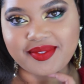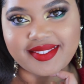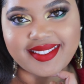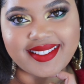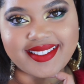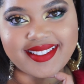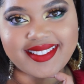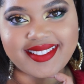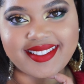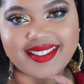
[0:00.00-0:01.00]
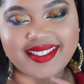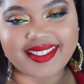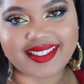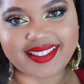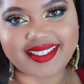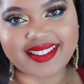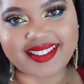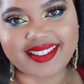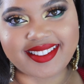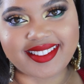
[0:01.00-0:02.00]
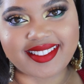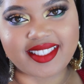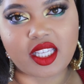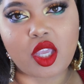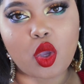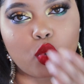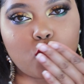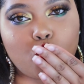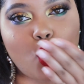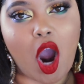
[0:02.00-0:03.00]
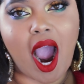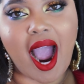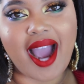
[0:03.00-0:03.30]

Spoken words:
Nothing is said.